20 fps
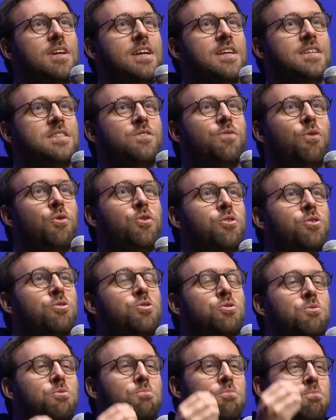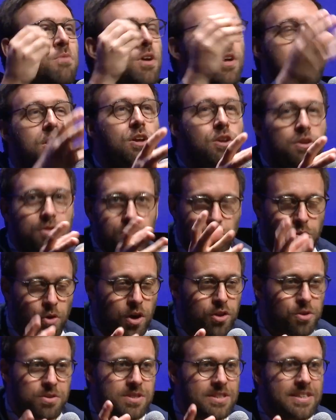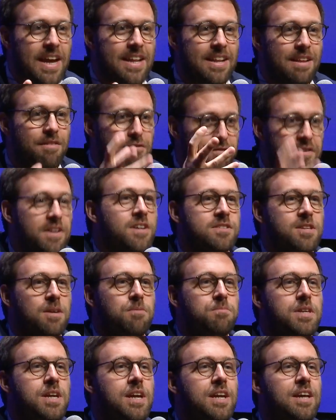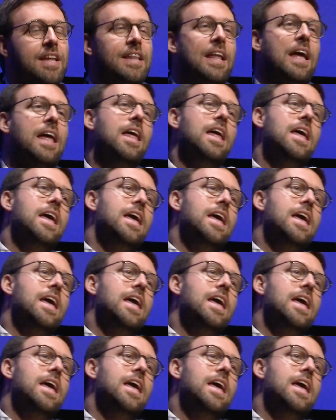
is for you to understand and feel something, and